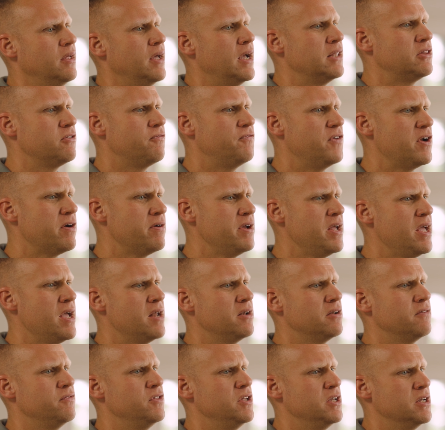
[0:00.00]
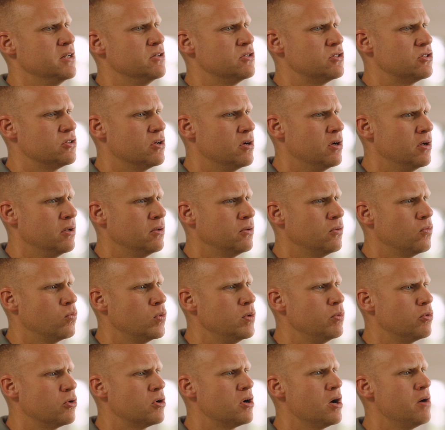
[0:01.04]
At the very end of the install,
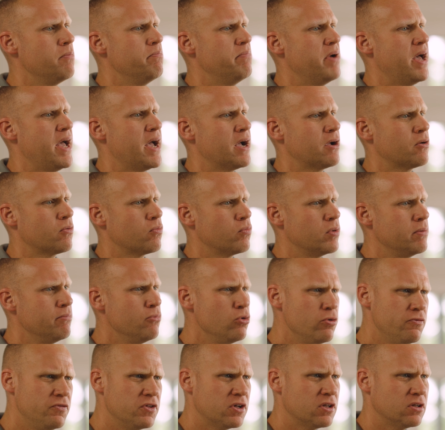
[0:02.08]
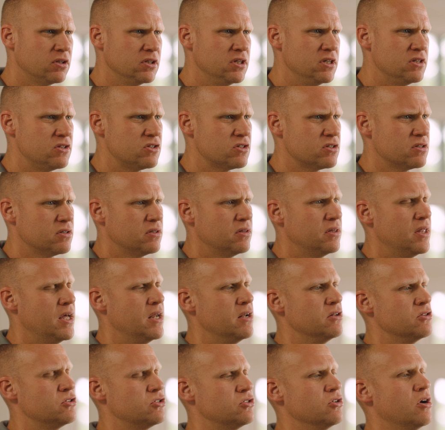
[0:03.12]
we will come back, remove the cleats,
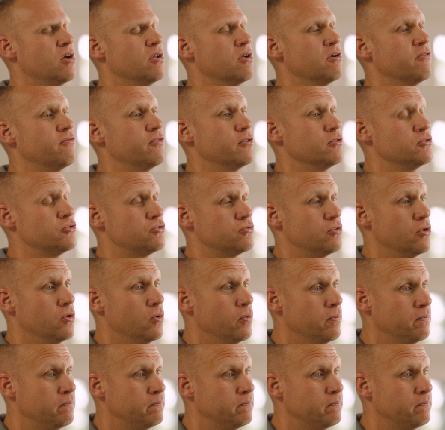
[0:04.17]
and install our first row.